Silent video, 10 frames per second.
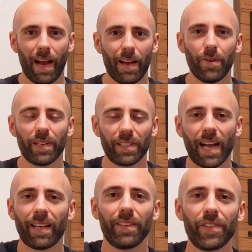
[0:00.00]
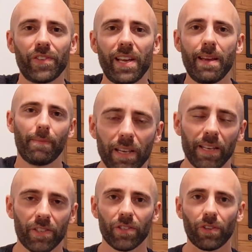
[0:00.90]
I know exactly the same.
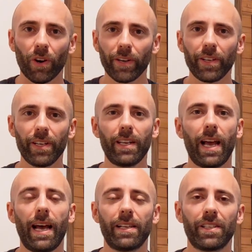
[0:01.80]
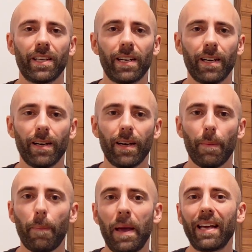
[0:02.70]
It started as a
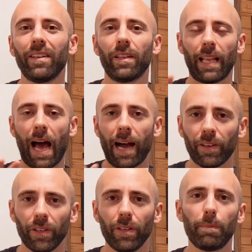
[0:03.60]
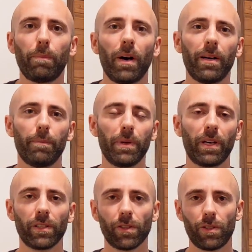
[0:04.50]
pale lager, but
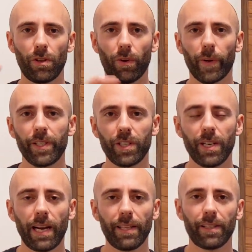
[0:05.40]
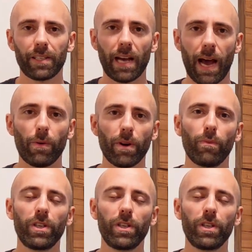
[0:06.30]
because of the origin and the town in